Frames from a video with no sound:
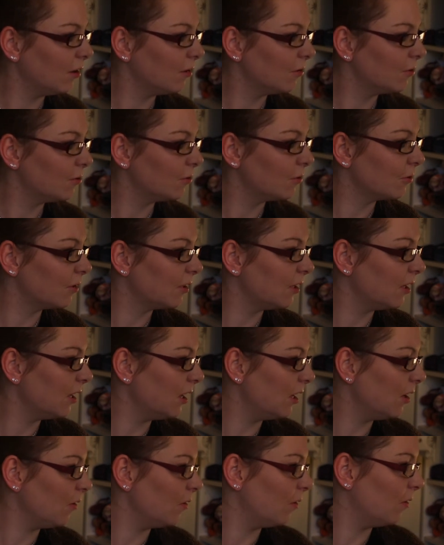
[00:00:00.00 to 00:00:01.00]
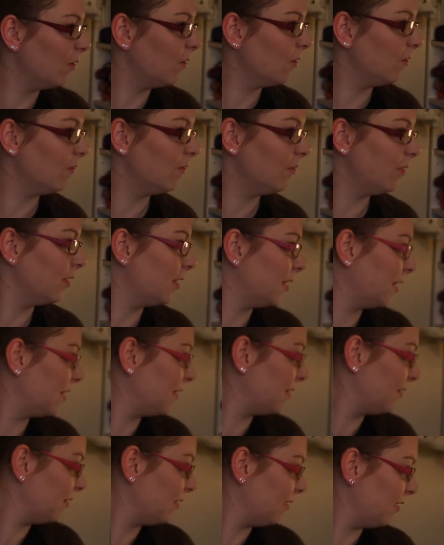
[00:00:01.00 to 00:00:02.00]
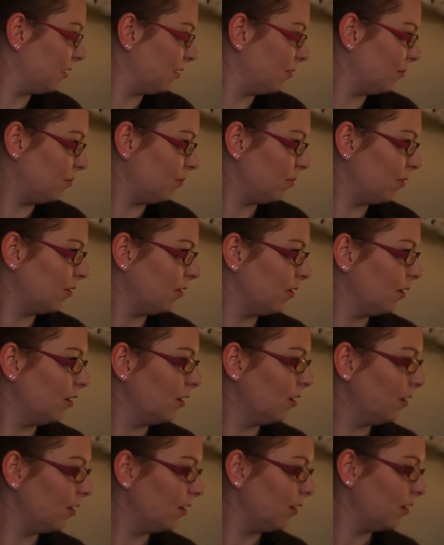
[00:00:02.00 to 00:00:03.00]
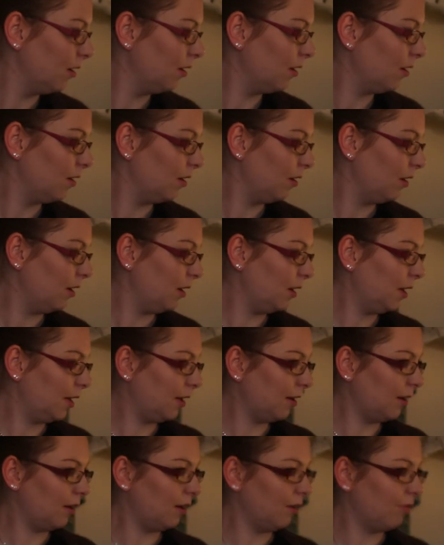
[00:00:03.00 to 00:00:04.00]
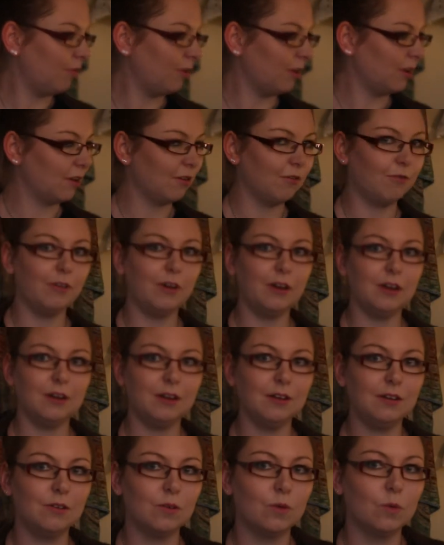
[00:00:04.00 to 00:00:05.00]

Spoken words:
took care of the stamp. Let's see if I can find it.